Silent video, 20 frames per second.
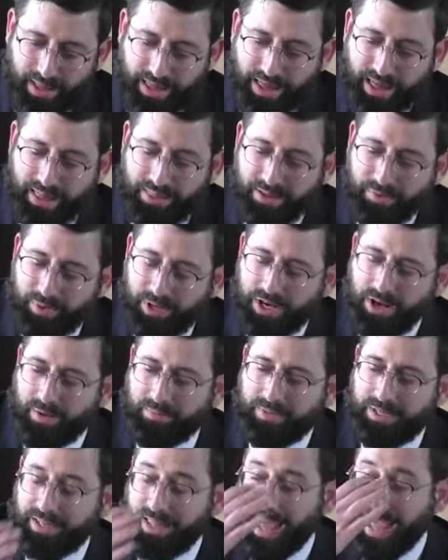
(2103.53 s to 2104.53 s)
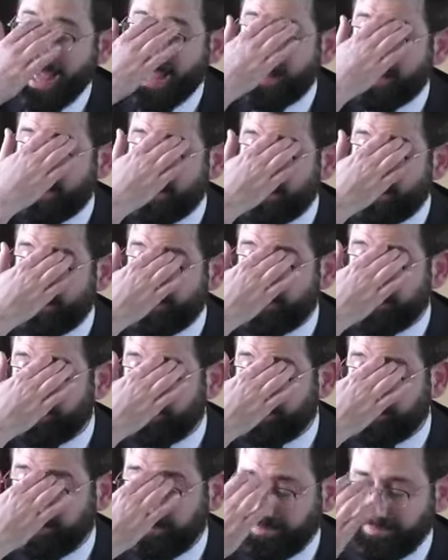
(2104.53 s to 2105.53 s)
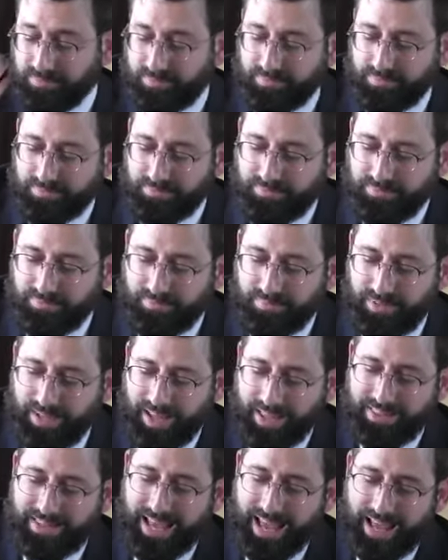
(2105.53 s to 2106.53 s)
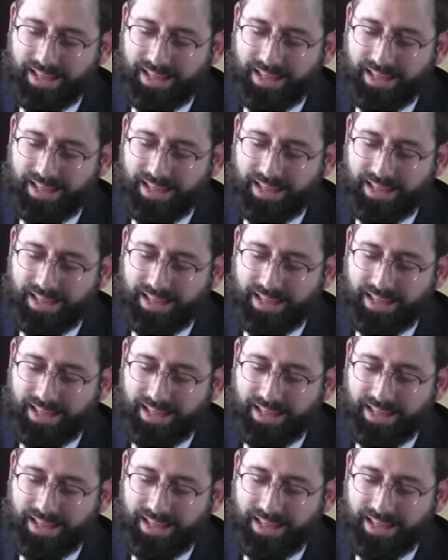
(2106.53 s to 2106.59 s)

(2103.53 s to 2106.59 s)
And then we come to the ant. And the